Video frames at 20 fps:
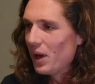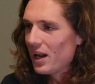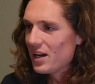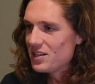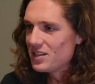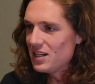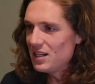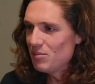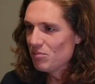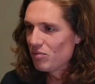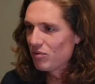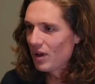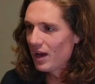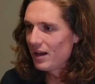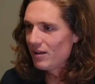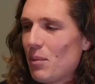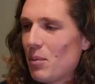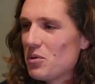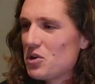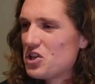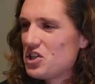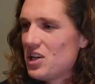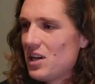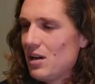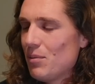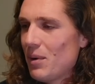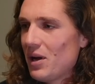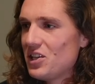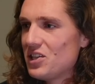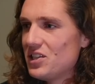had a team flight. I remember
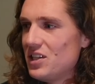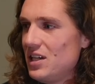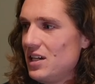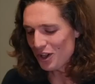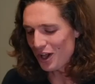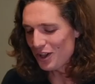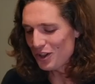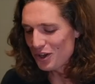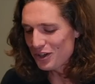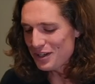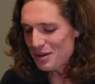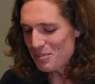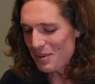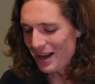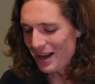sitting in my seat. I looked up